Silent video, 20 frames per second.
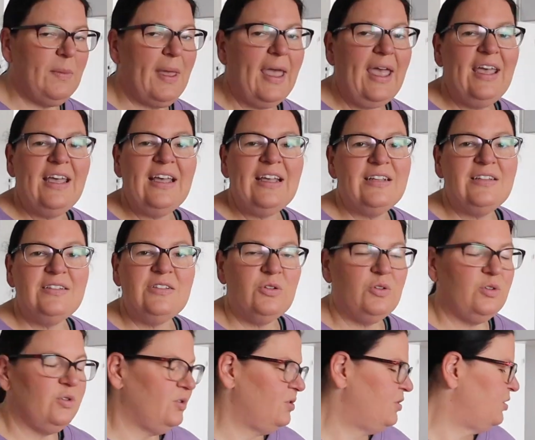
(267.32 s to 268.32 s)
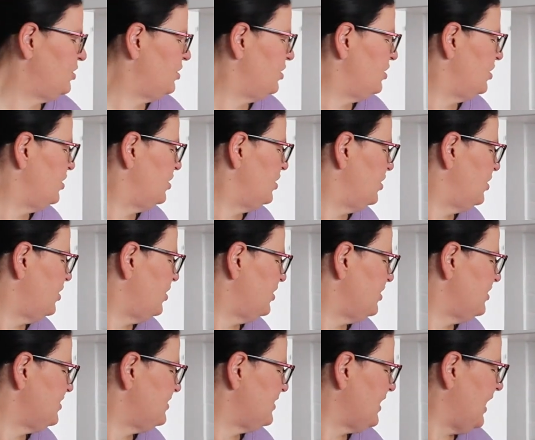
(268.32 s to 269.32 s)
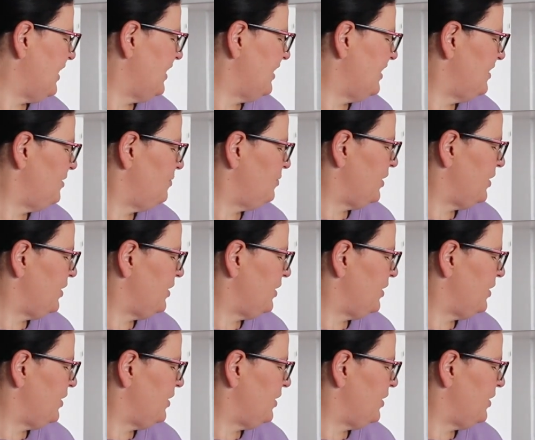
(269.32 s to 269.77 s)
eggs or on a salad.